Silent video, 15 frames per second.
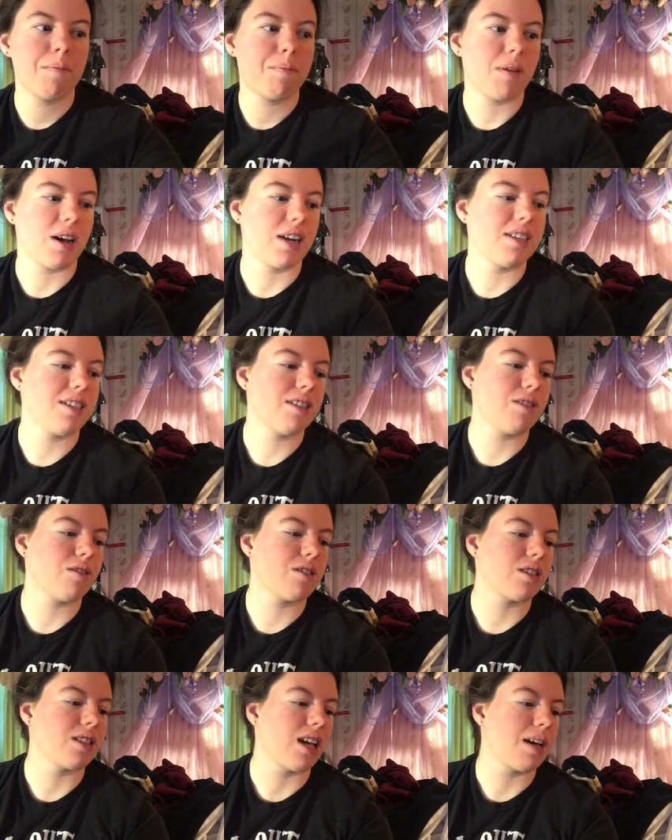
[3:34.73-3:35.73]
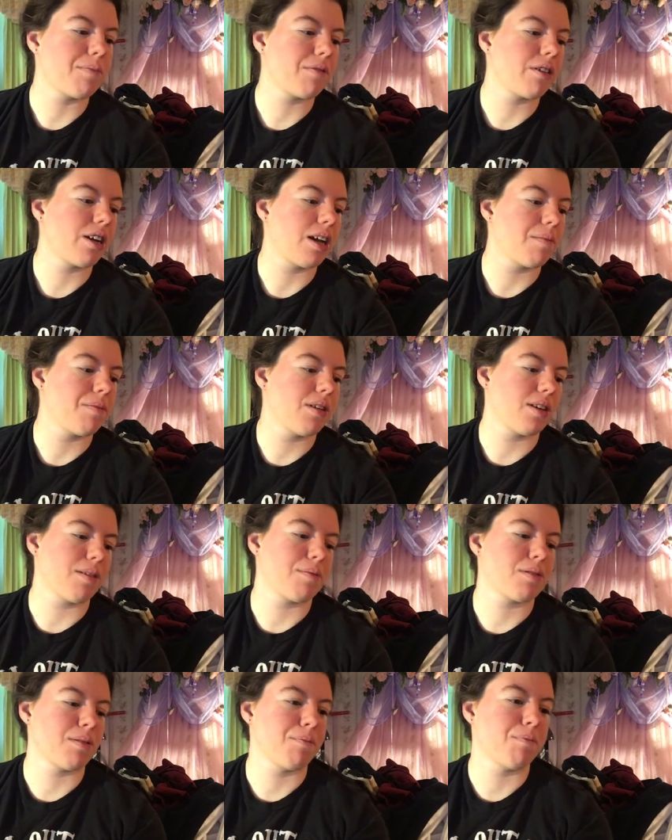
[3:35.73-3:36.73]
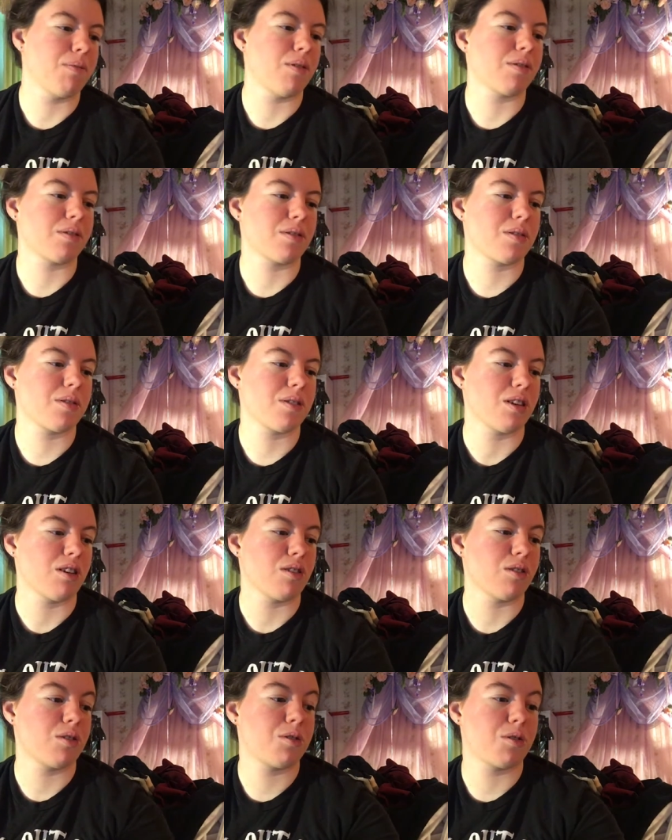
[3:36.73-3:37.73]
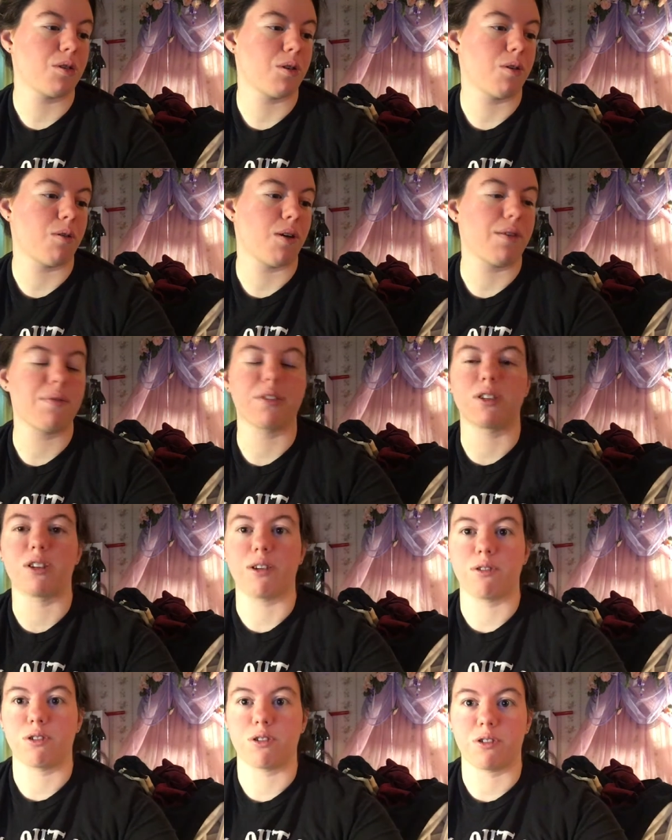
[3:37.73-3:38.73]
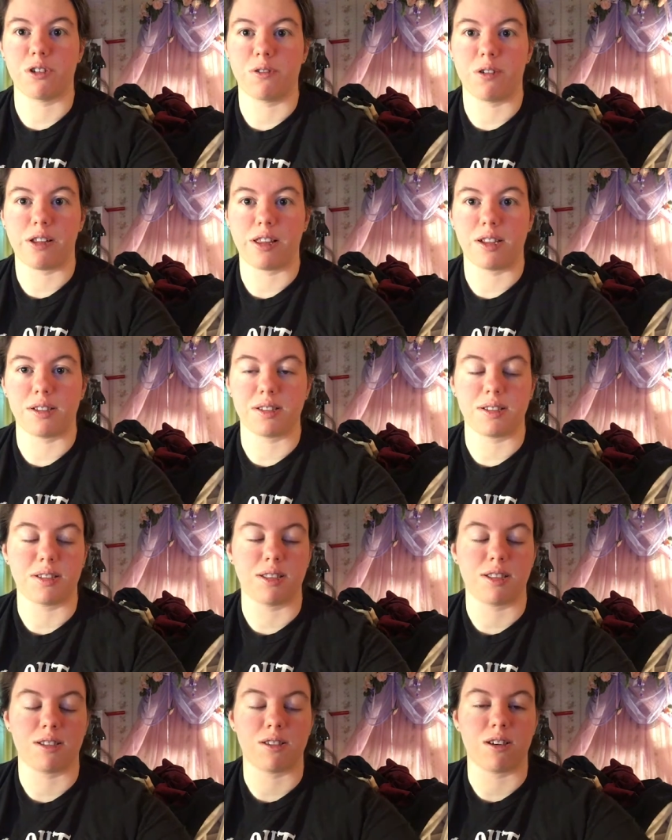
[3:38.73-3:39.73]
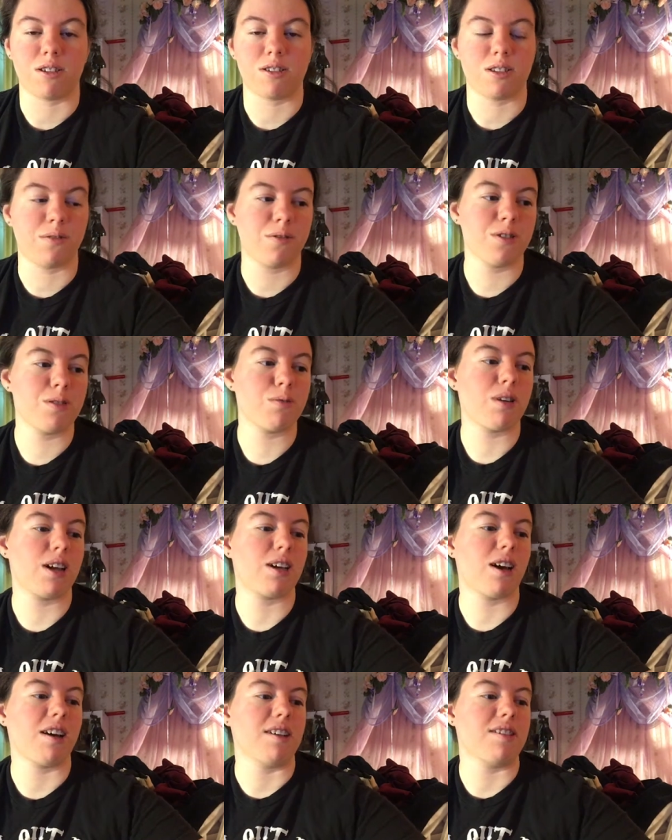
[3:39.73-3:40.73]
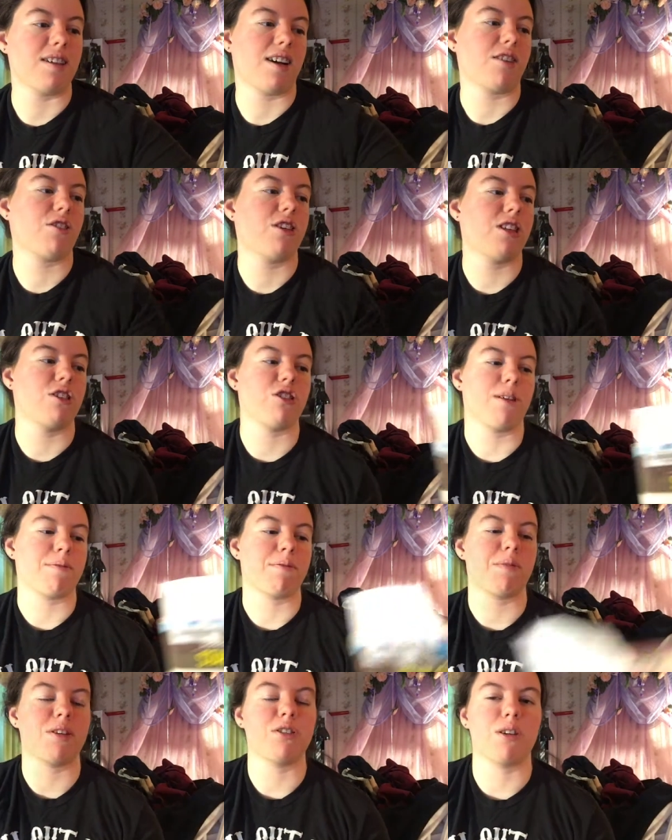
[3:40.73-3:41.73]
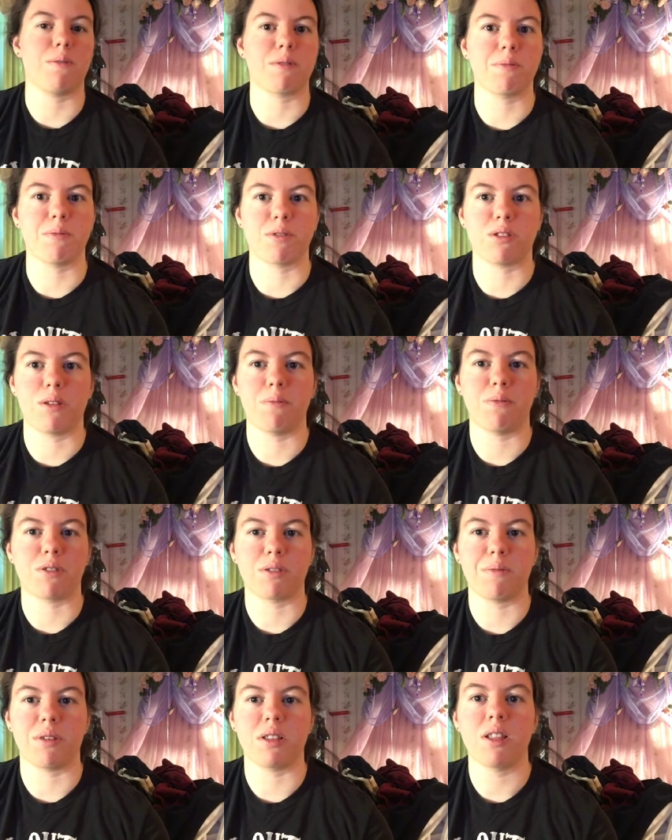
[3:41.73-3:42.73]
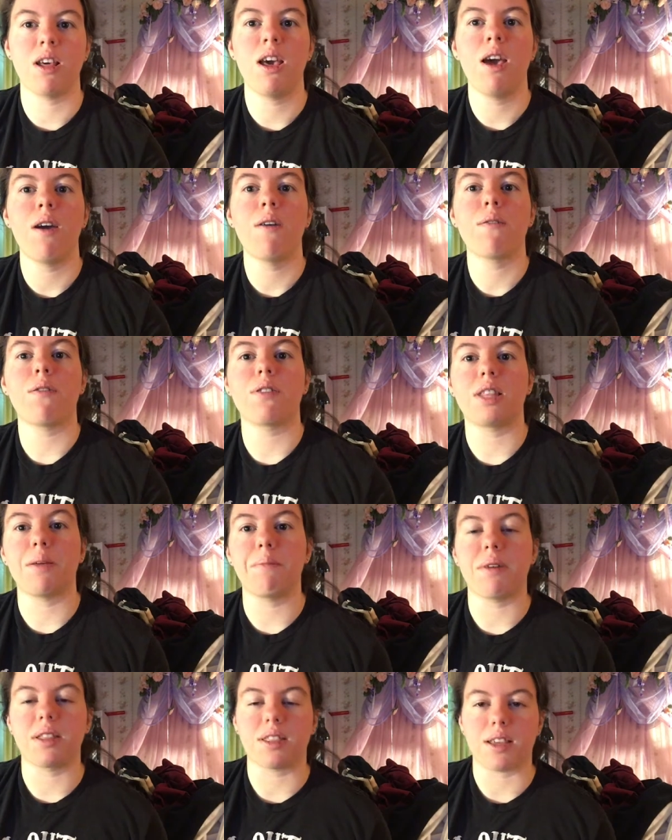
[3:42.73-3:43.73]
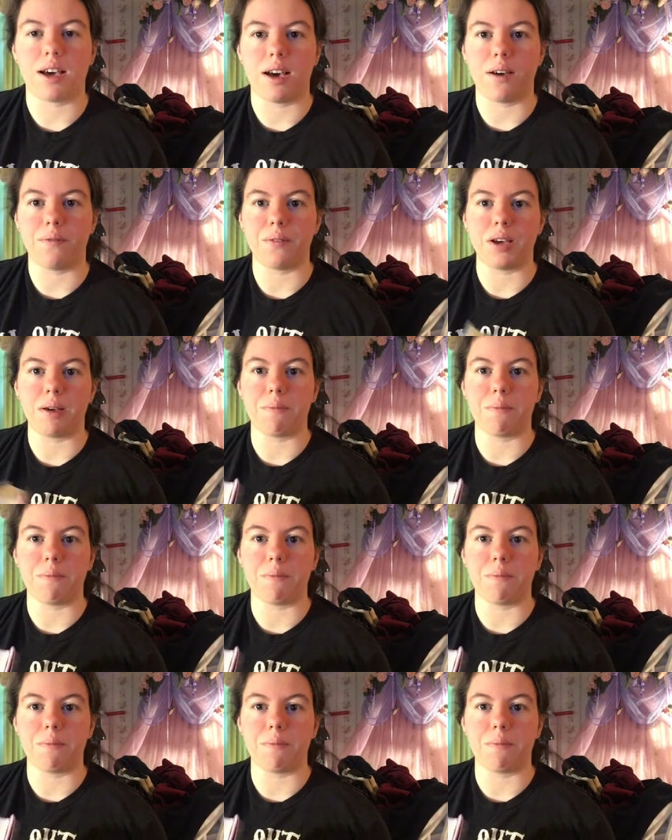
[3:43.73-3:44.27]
But I did go to the library and pick up some books, so I figured I would show you it. That's in this haul. So the first one I got is actually the chapter by chapter book club book of the month for the month of